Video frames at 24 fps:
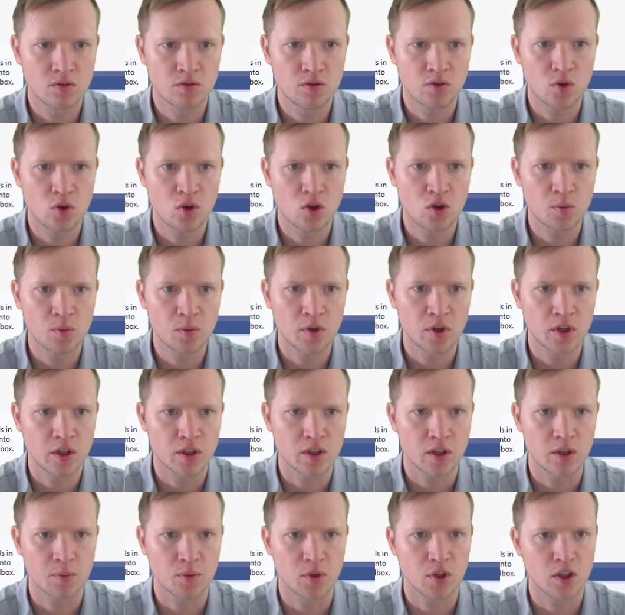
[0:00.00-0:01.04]
form,
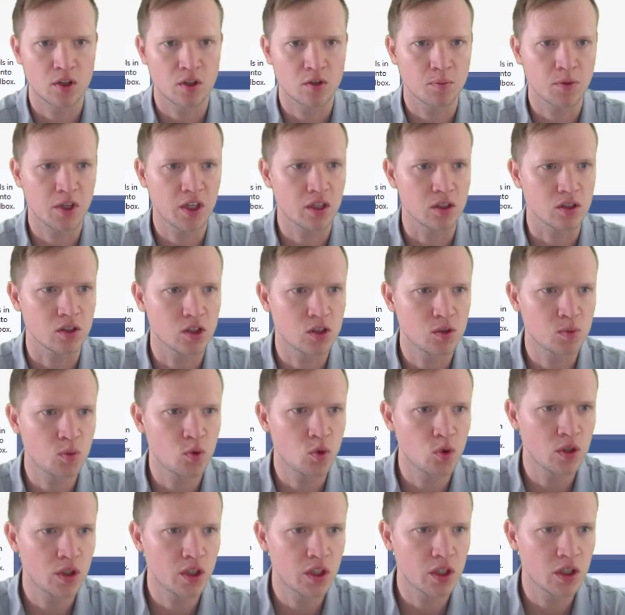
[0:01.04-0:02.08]
I'm going to make it
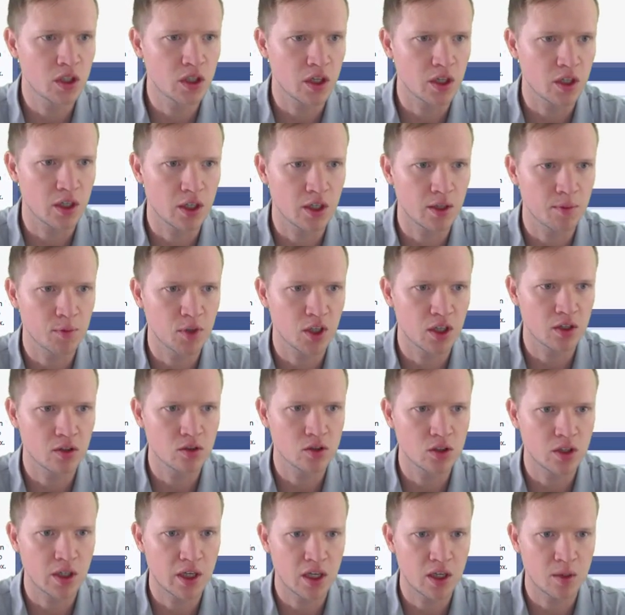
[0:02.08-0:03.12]
smaller and I'm going
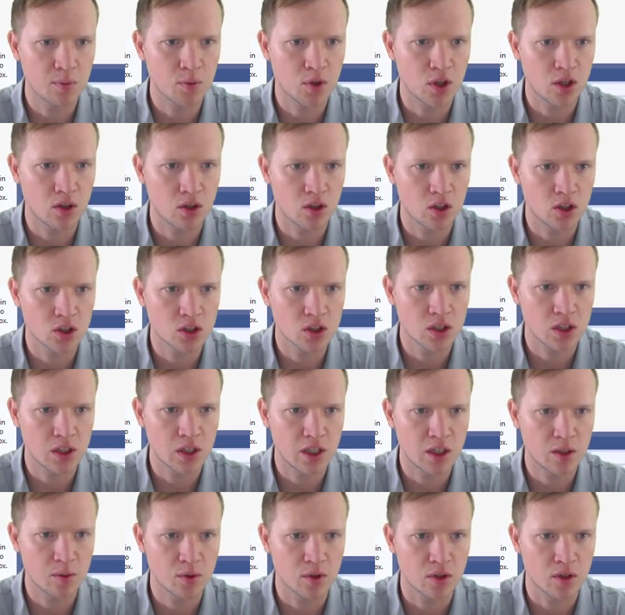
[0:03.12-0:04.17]
to add my last
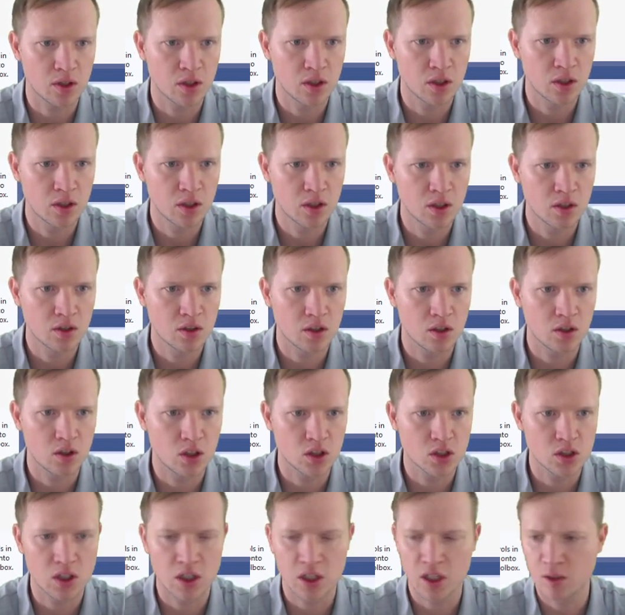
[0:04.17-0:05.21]
label. The
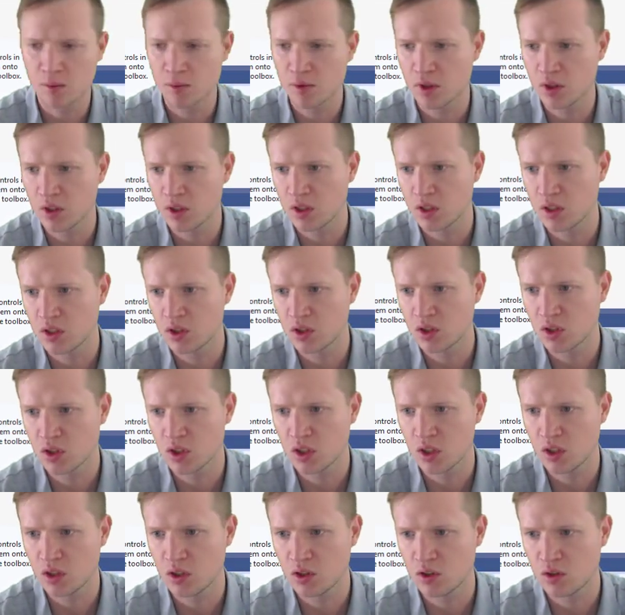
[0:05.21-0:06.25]
last label, it's
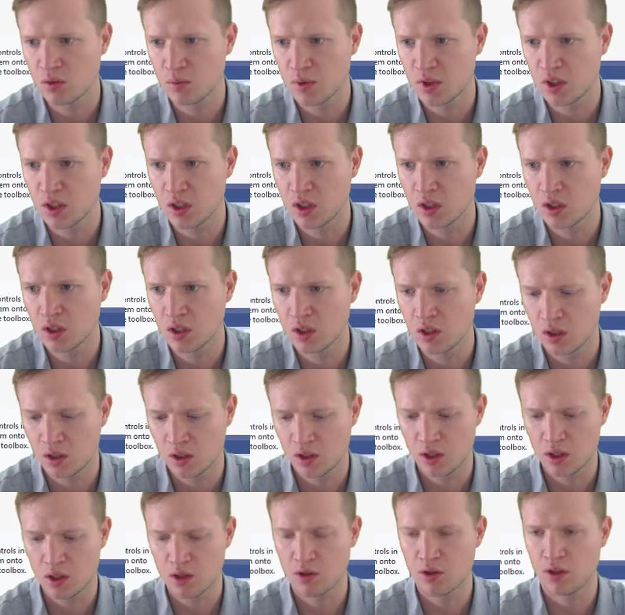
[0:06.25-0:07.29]
going to be
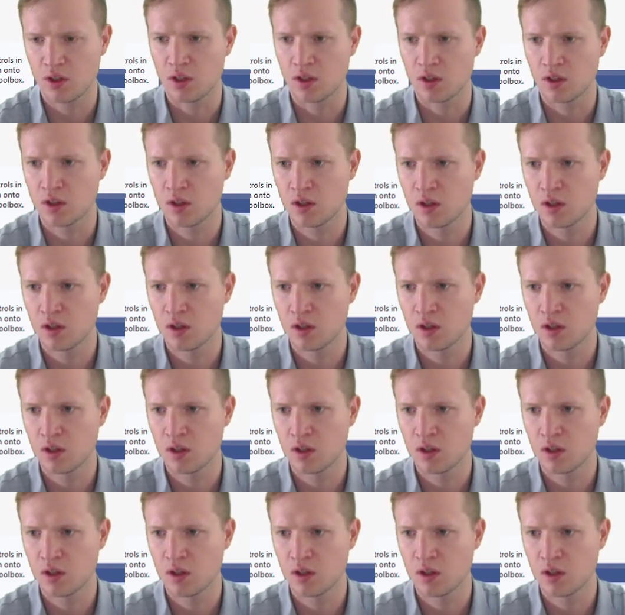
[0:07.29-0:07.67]
nothing.